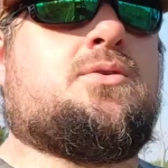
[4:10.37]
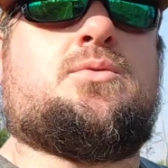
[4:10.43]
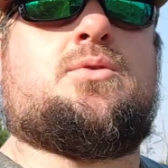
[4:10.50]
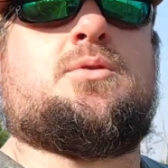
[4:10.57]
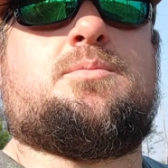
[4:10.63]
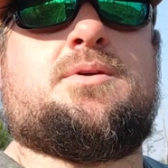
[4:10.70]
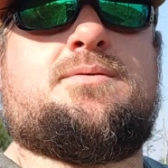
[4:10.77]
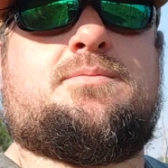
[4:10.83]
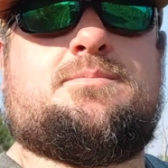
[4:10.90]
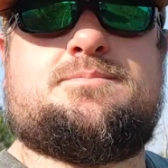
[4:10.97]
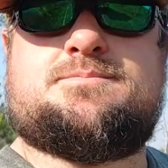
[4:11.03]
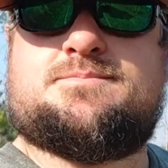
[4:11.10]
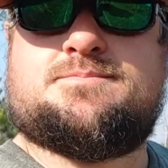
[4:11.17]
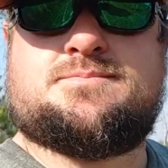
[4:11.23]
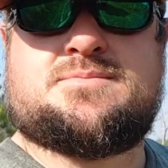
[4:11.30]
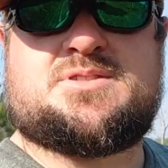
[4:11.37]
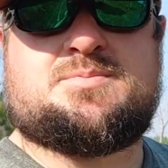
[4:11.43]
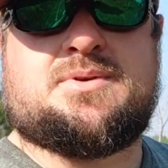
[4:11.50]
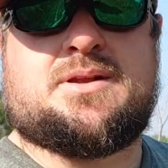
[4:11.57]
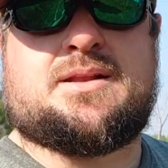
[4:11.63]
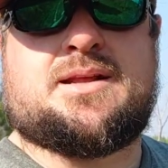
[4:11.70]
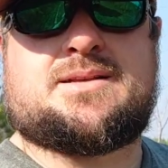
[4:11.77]
don't want to be
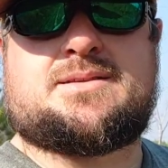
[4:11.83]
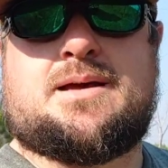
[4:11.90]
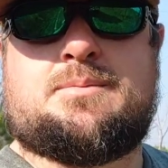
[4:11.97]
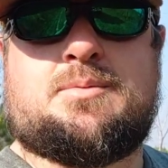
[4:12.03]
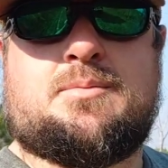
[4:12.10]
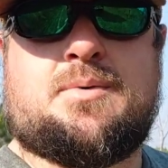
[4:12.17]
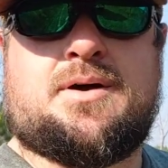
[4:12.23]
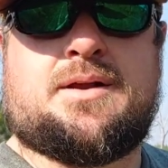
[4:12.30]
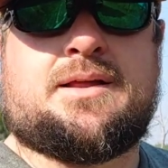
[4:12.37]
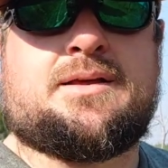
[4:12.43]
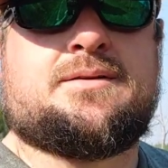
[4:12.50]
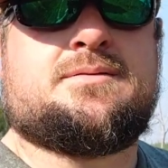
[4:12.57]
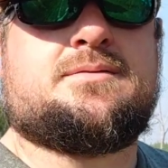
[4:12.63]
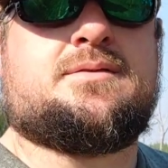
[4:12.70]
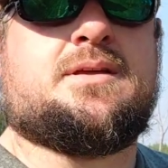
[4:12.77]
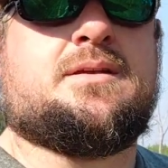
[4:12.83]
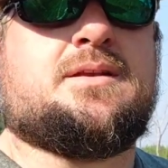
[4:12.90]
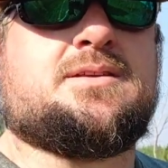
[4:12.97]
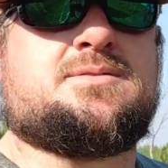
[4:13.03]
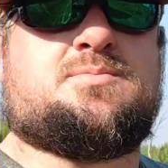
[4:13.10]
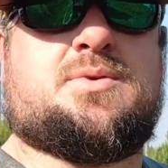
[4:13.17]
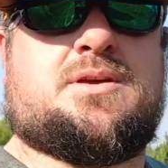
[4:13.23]
spending that type of money, and
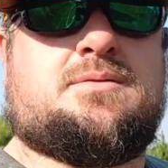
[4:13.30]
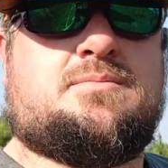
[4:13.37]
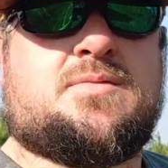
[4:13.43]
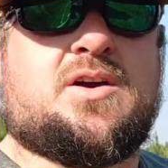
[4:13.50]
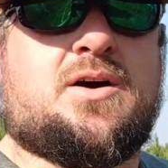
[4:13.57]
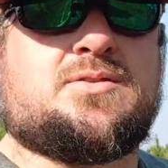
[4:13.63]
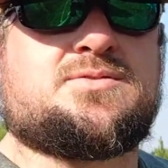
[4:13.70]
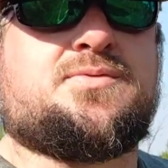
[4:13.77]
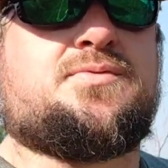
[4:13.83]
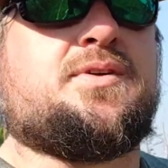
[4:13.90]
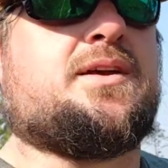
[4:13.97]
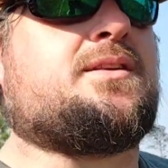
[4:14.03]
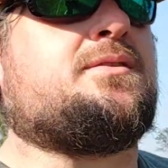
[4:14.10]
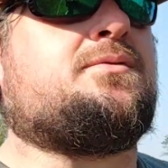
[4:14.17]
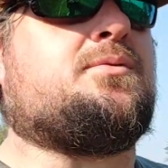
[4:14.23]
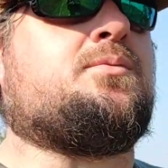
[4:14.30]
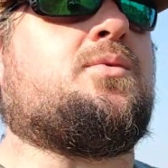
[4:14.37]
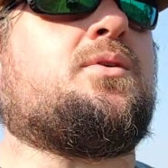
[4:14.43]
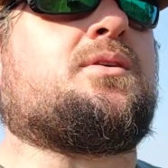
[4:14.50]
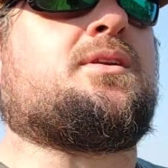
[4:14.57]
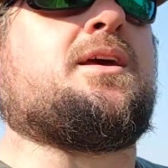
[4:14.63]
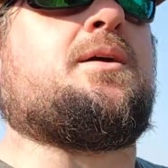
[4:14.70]
this would be cost effective and
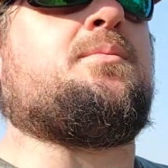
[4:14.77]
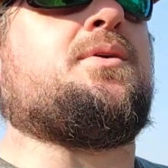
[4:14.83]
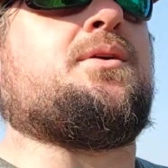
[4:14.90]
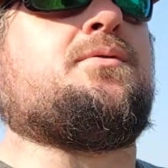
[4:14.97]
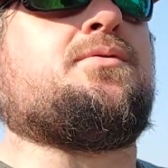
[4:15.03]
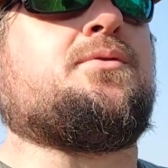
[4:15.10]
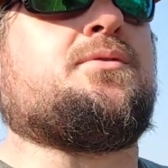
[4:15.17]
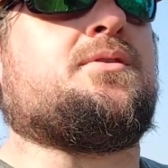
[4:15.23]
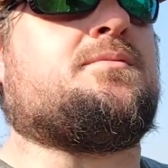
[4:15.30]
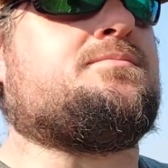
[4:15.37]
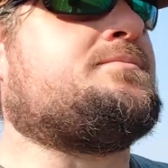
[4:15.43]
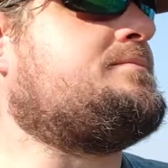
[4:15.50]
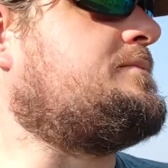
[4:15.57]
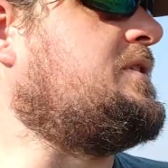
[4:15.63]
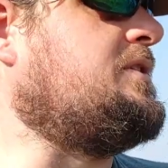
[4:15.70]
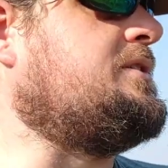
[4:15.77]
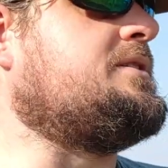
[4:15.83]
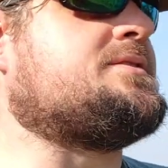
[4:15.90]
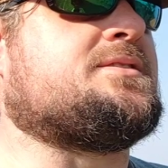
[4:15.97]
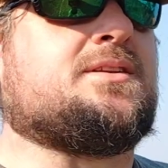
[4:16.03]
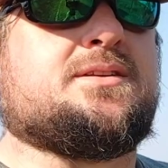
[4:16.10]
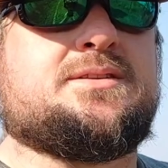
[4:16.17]
worked out better for
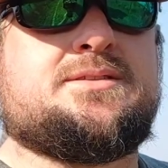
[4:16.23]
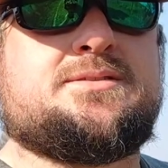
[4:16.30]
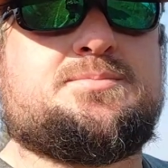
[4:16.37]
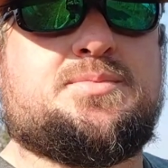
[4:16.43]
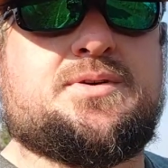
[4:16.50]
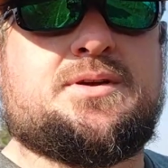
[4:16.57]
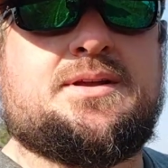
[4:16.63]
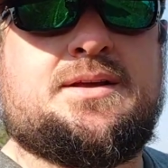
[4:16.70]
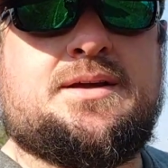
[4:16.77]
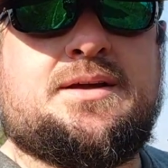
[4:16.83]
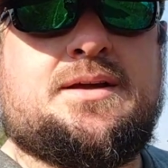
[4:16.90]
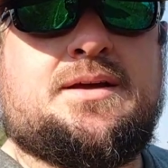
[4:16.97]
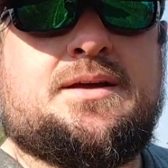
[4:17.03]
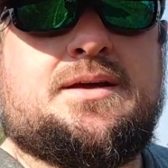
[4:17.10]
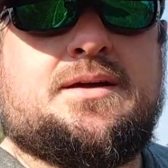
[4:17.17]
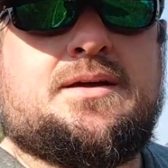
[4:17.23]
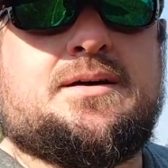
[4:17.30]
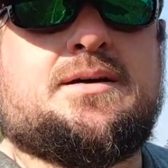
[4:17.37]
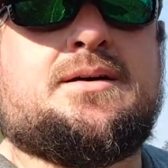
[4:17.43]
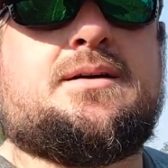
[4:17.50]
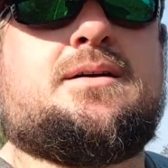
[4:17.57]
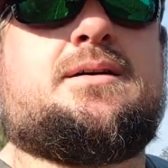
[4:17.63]
us at least. But
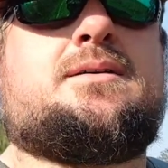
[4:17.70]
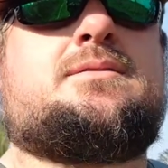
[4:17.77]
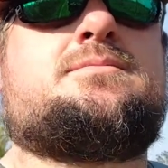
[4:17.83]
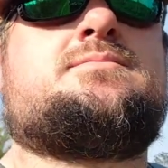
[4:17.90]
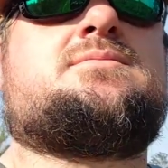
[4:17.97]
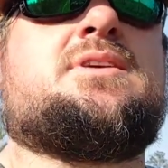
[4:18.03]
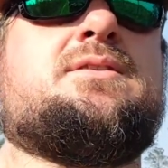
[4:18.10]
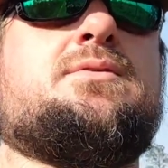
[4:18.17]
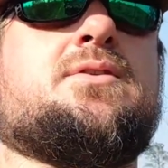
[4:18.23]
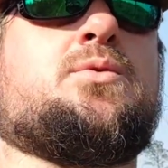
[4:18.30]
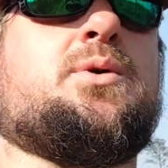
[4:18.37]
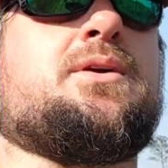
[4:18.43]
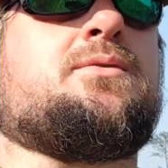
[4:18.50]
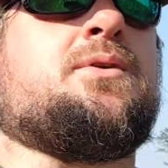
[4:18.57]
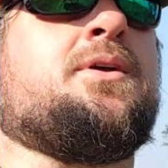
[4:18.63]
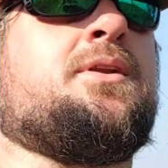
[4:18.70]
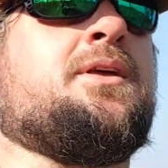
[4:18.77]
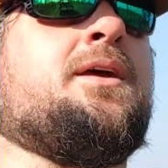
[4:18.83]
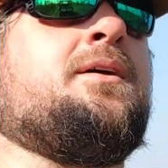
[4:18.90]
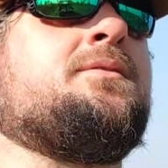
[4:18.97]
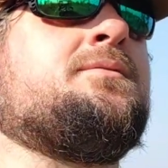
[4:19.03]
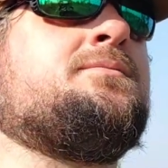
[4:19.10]
give you a quick
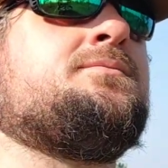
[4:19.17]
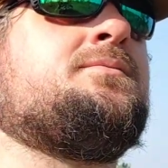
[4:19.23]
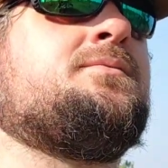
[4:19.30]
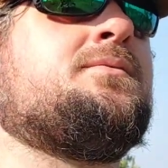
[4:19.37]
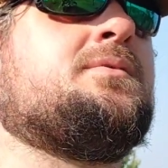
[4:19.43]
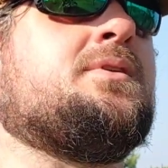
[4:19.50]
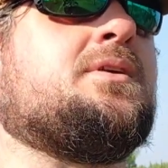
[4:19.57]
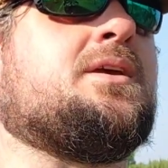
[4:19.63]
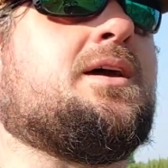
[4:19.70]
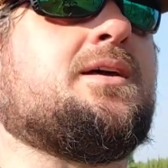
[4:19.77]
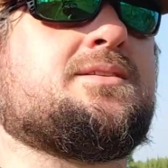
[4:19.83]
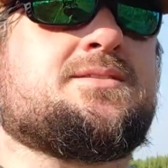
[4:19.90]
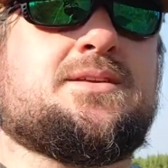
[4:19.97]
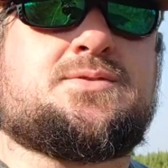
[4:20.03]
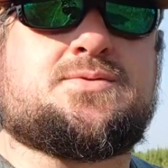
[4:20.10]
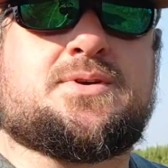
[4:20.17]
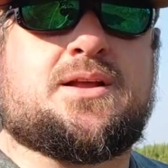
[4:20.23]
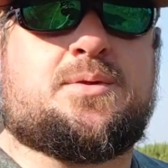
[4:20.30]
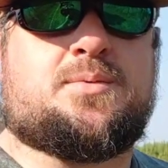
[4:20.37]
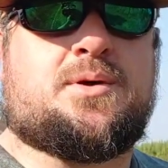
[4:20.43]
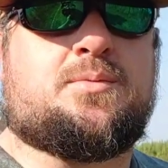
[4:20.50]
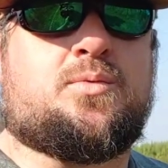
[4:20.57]
rundown. We got Central
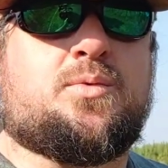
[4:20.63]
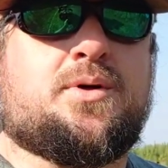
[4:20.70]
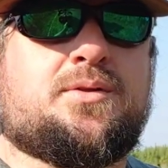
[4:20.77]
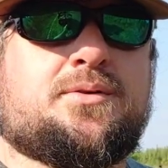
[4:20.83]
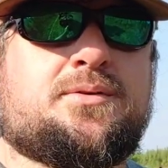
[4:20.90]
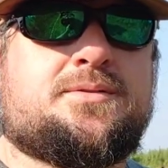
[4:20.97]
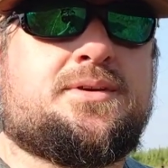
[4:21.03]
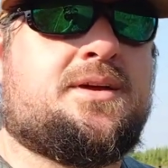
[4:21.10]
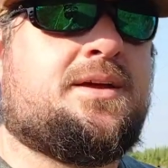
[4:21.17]
Alabama weather.